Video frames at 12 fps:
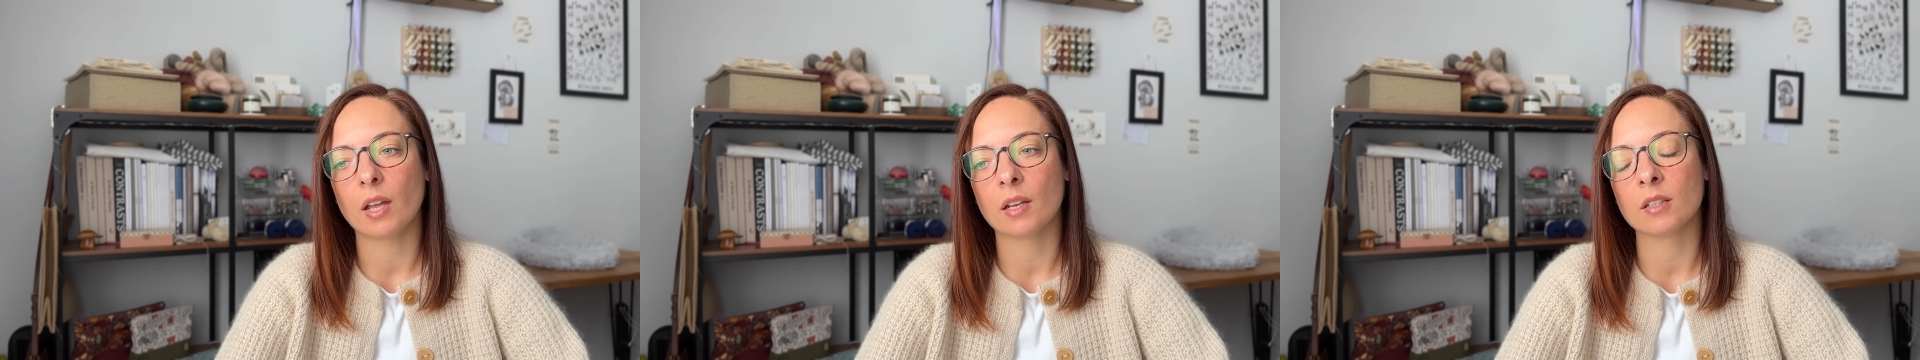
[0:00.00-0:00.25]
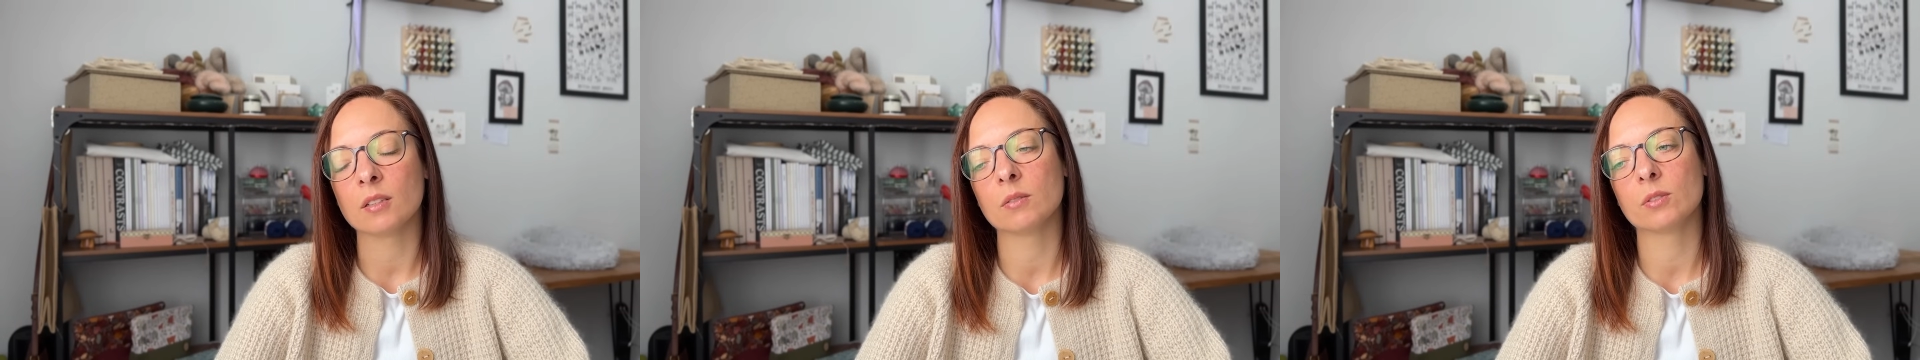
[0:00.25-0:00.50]

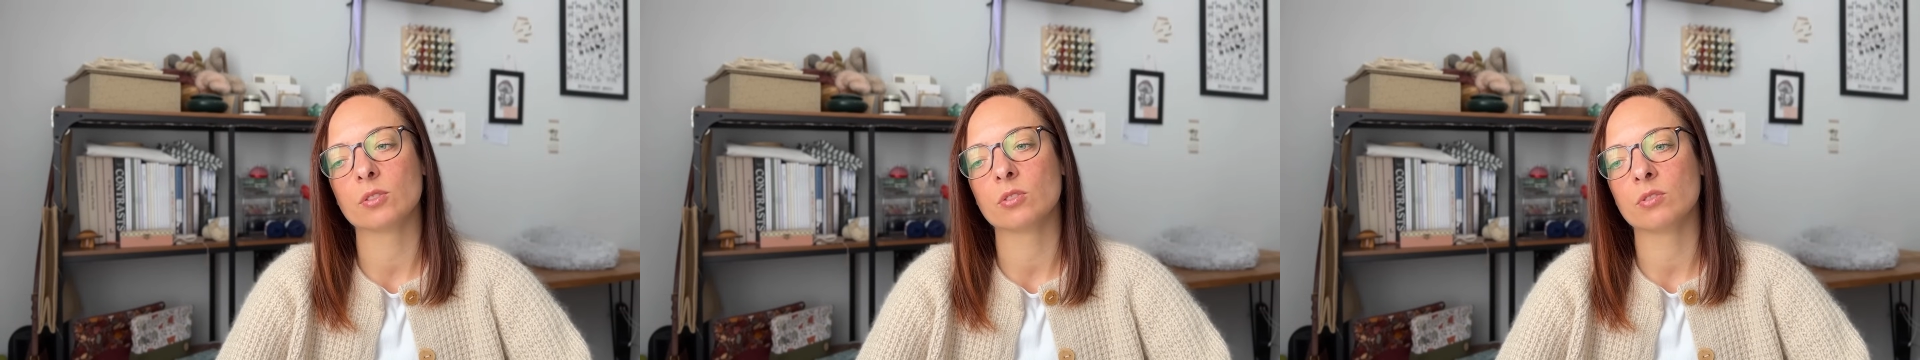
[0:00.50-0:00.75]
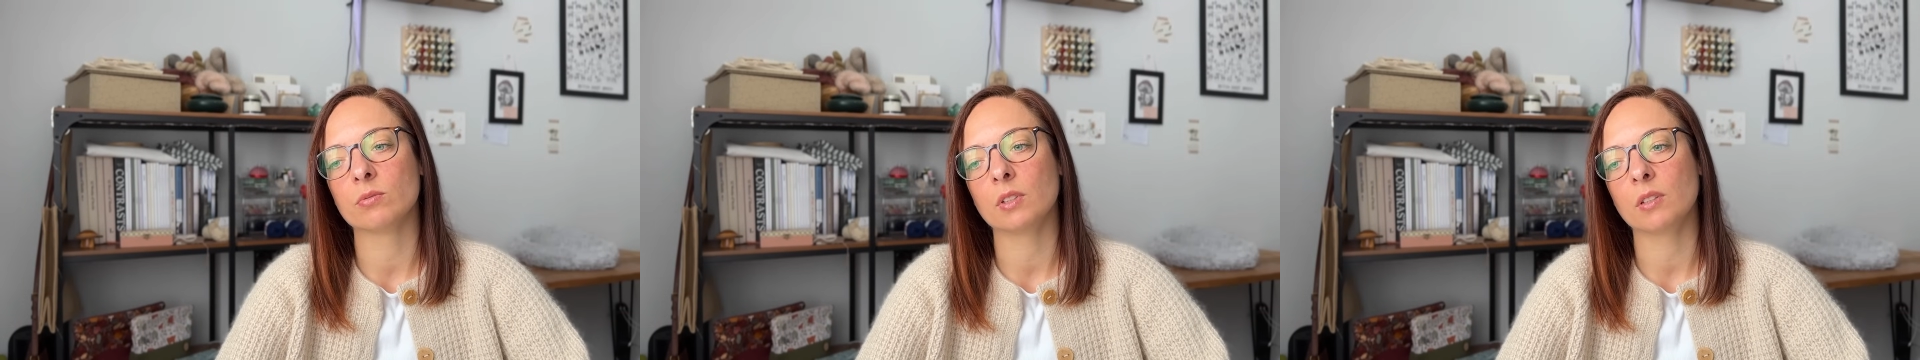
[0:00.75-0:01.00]
and it was
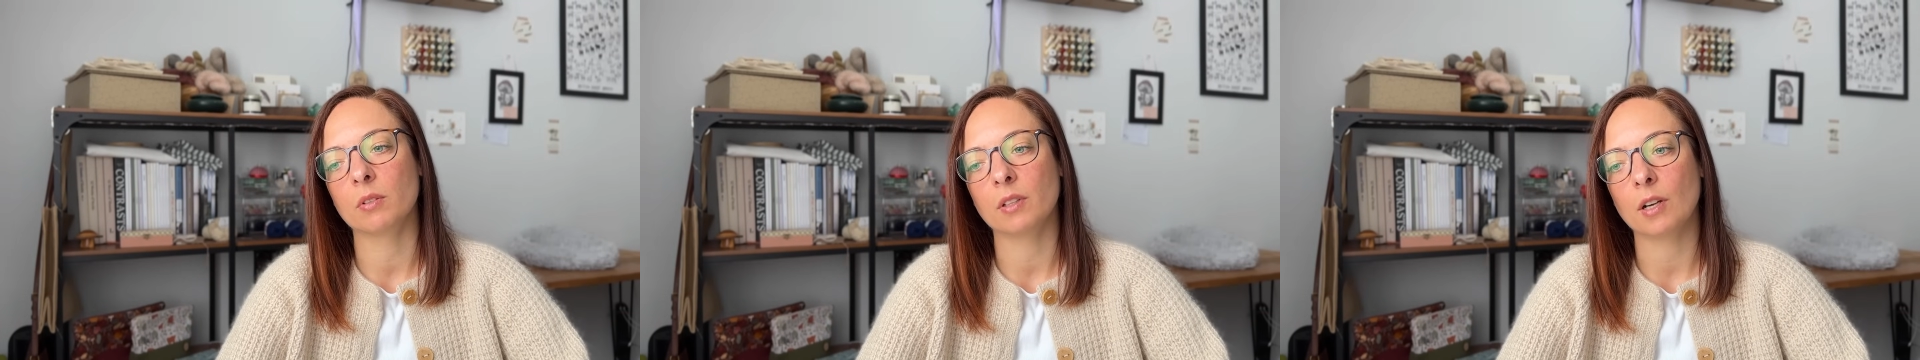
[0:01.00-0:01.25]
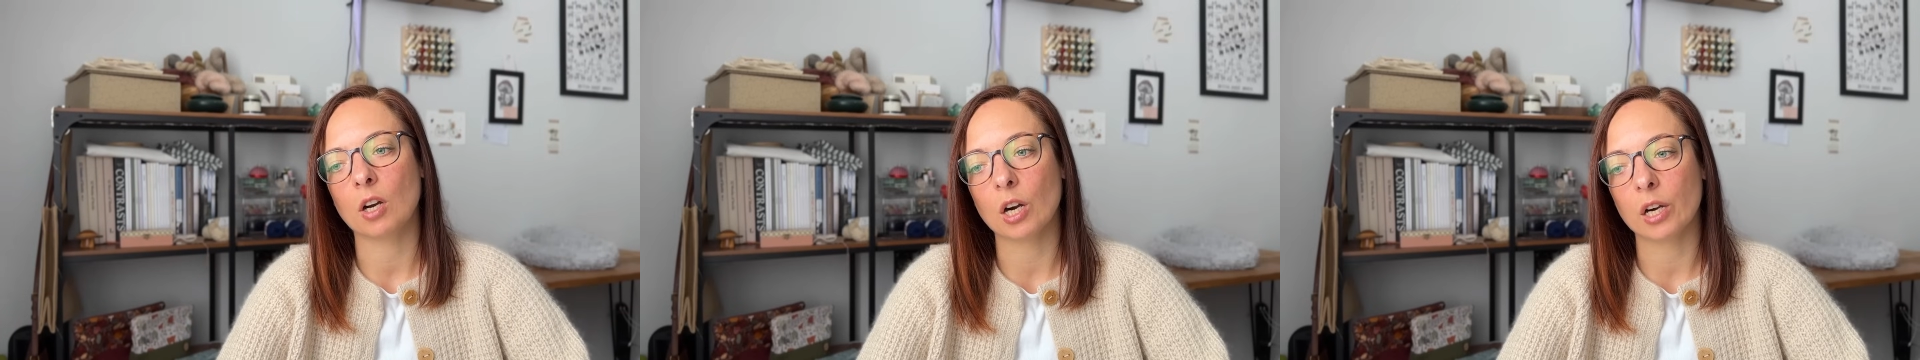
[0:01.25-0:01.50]
just really
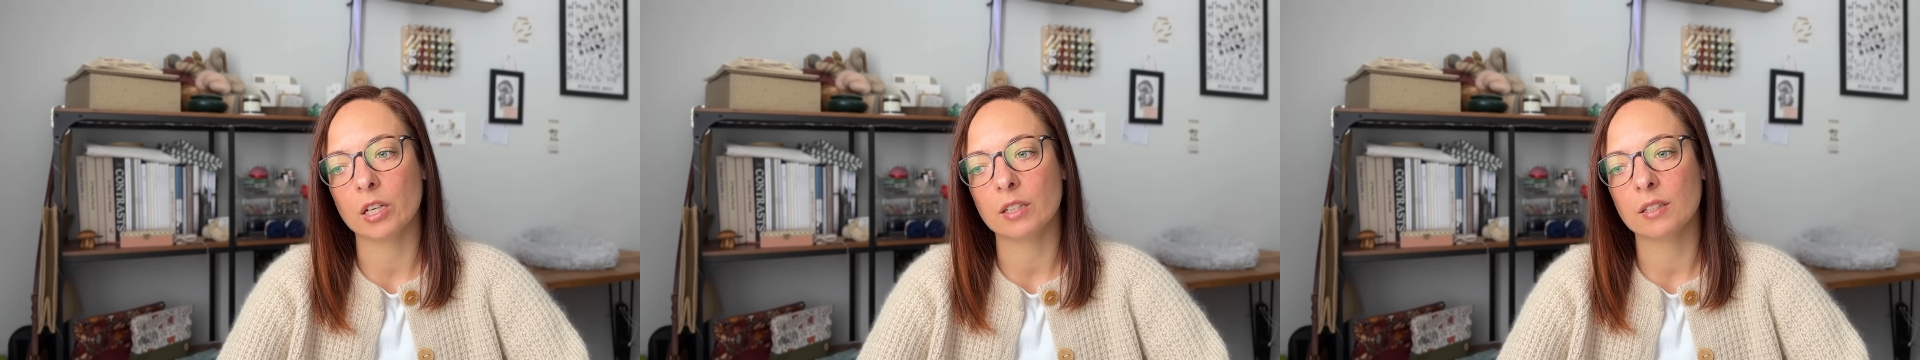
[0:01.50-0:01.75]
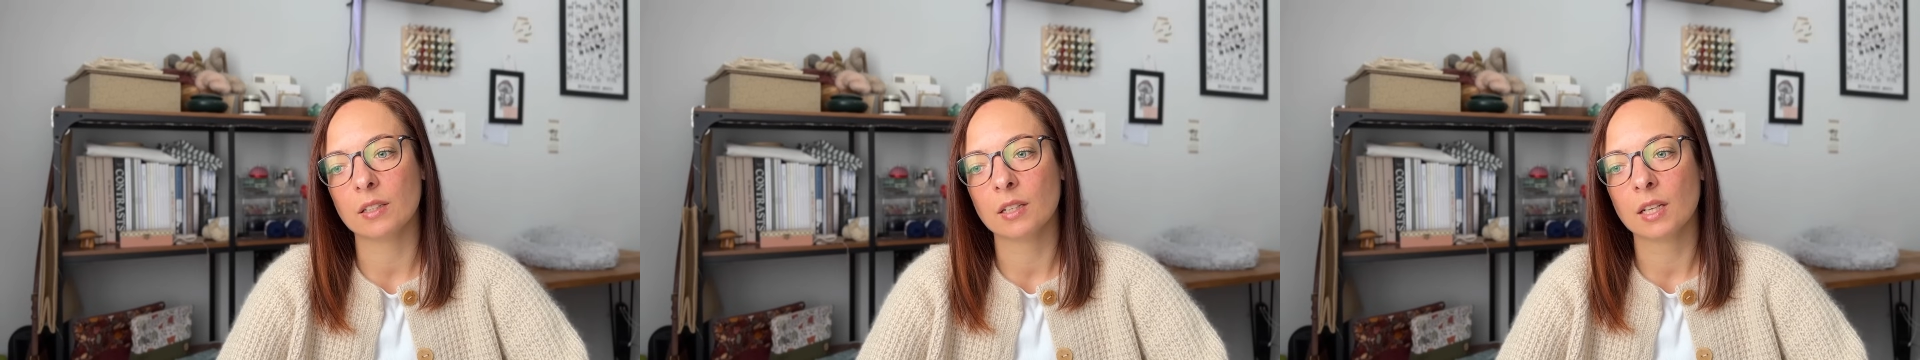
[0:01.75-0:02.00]

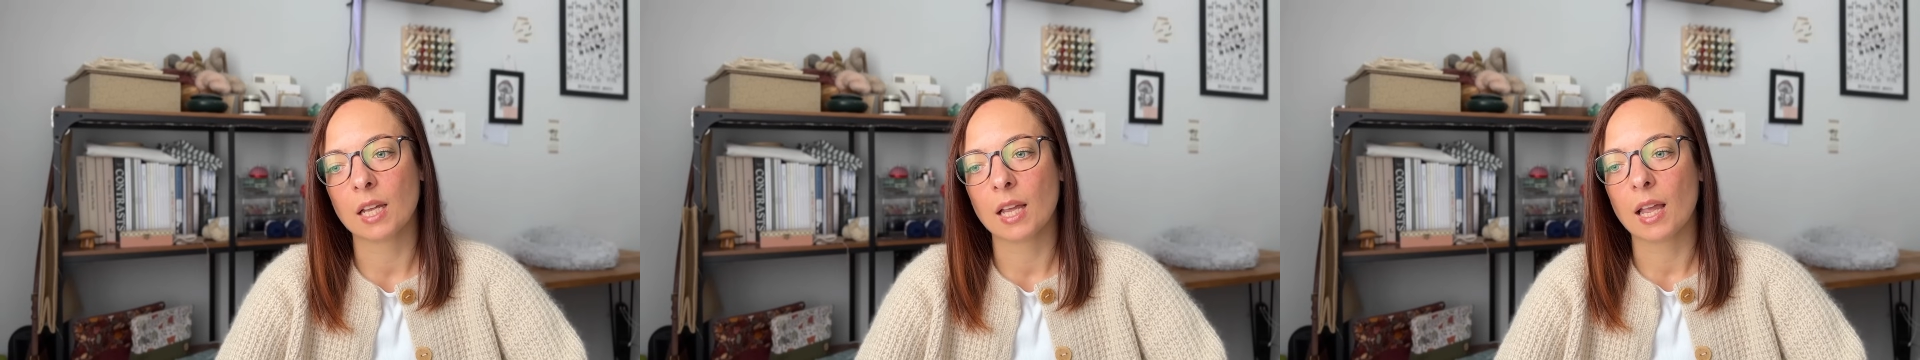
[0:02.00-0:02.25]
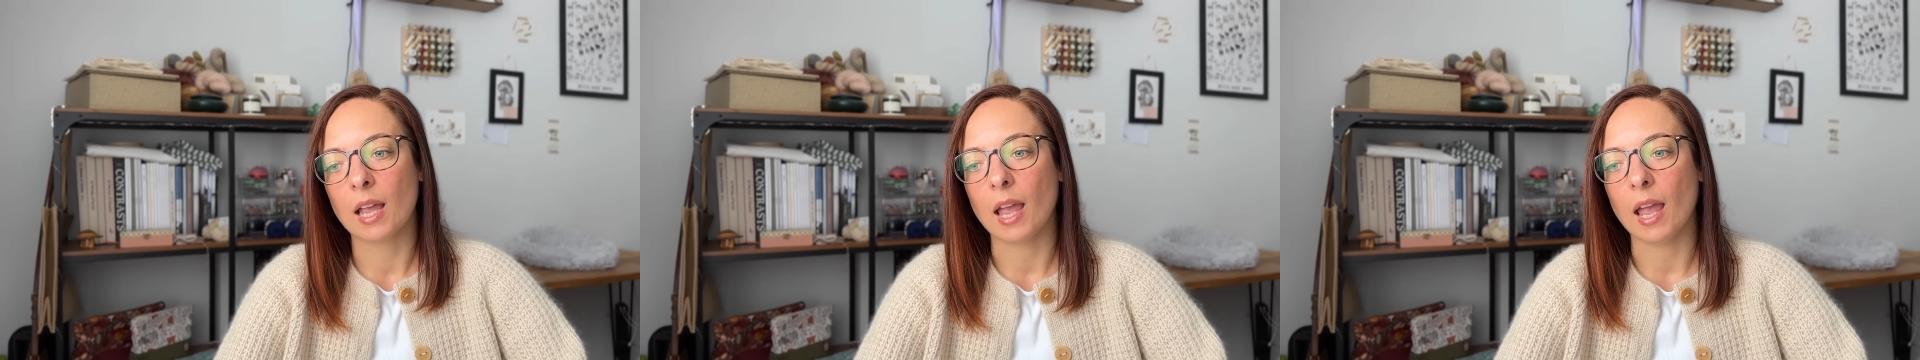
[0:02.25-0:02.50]
hard.
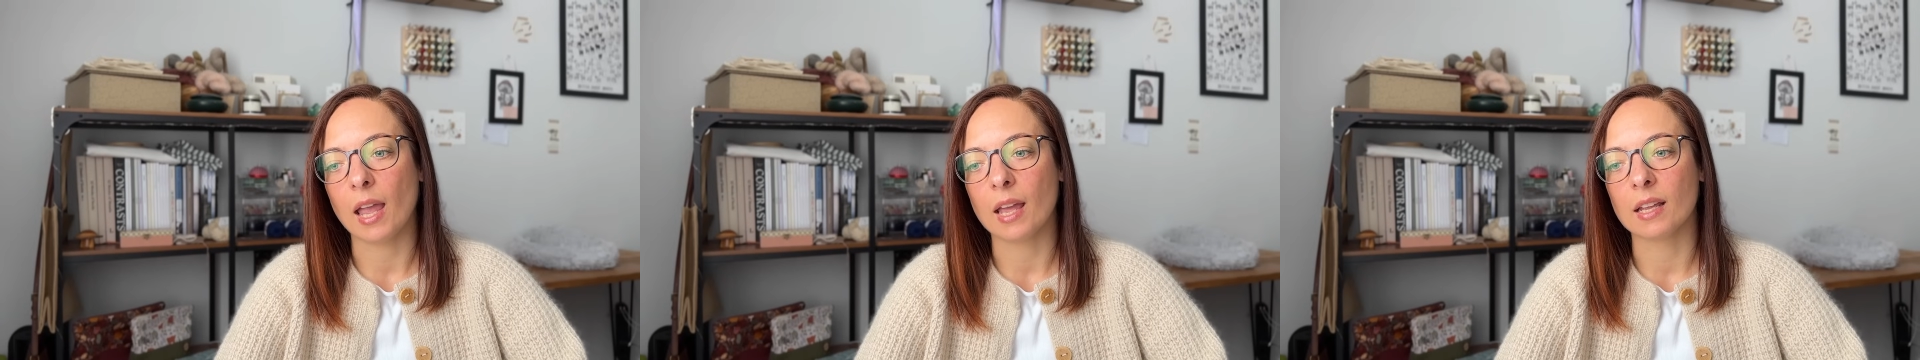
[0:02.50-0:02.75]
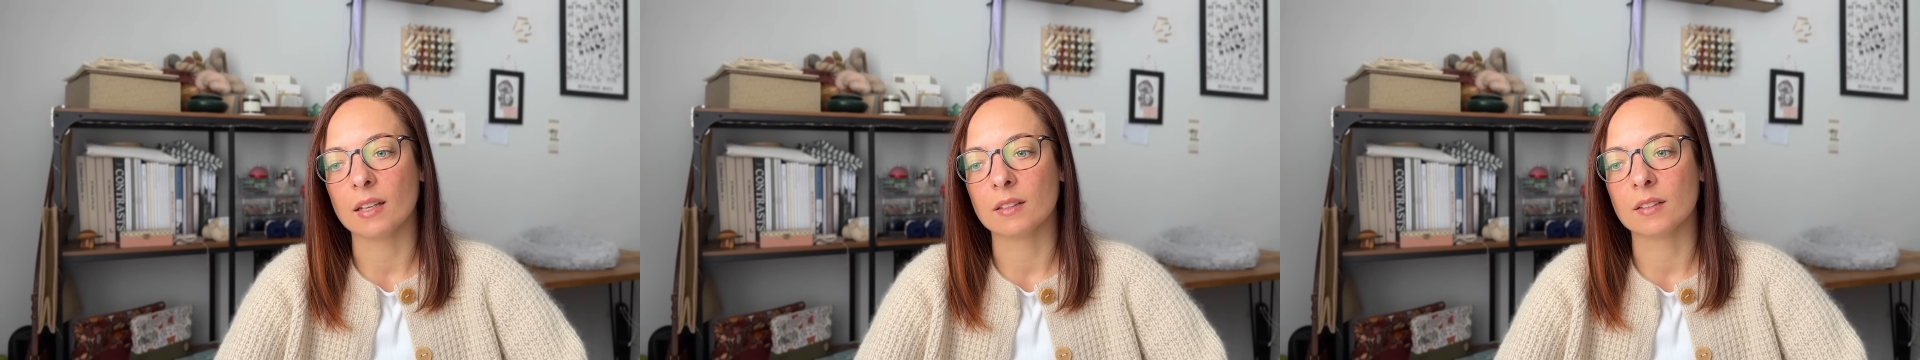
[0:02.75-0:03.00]

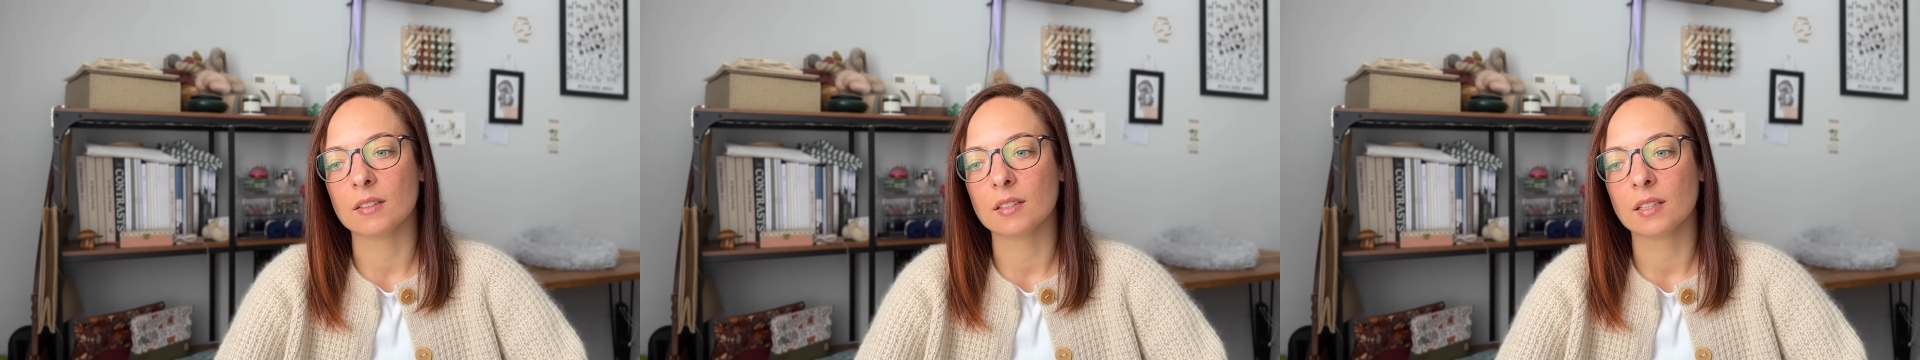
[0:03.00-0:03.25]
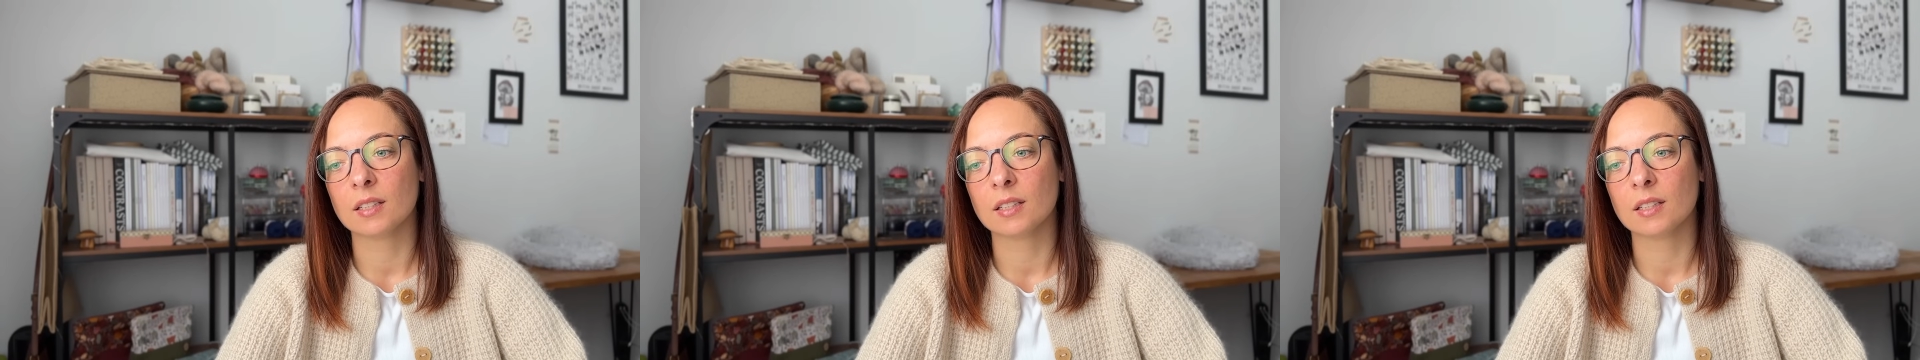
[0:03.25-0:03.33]
And